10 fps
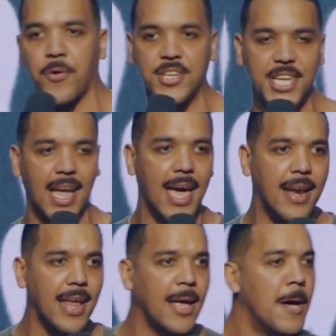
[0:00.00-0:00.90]

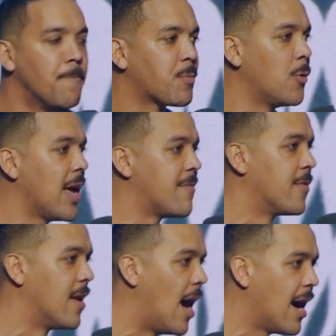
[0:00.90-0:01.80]
Christianity, we have
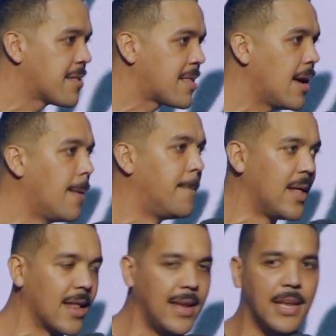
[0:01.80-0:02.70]
lost the
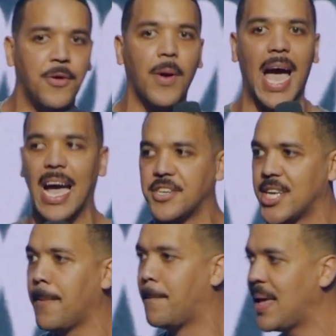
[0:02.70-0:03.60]
ability to
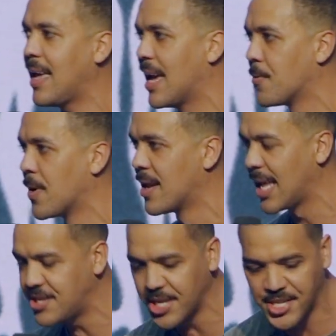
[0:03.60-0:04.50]
actually be in
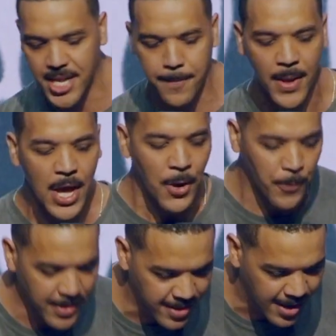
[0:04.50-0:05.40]
relationship
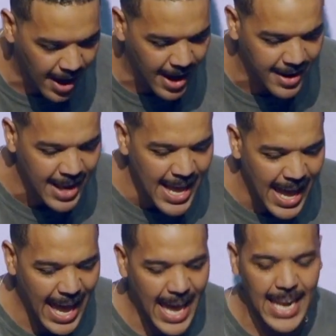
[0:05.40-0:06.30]
with God.
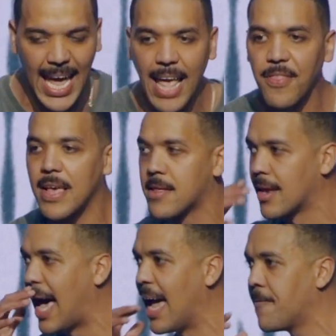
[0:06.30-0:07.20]
And in this
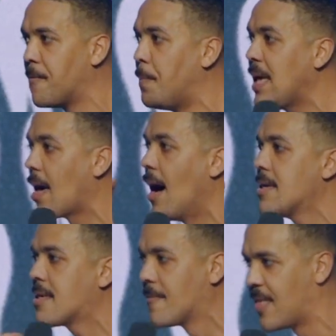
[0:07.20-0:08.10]
life,
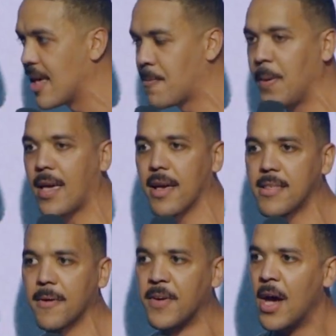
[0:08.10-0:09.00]
because of this, because
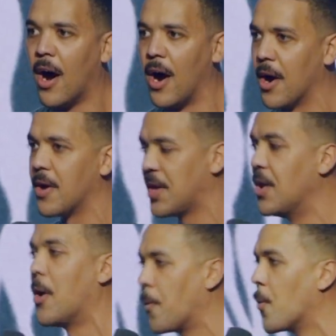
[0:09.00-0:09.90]
of our, you
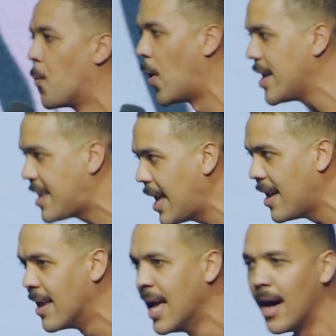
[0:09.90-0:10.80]
know, we're wanting,
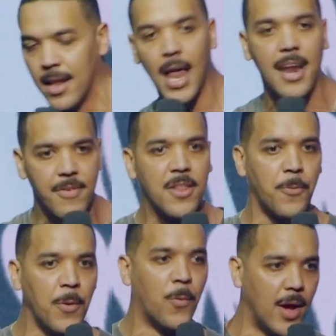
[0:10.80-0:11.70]
a lot of us,
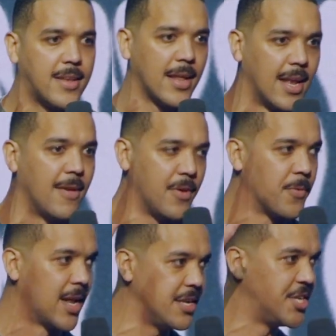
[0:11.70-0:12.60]
we want to live in
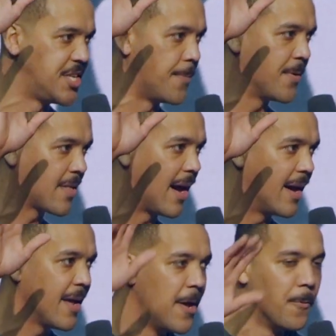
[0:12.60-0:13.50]
relationship with God.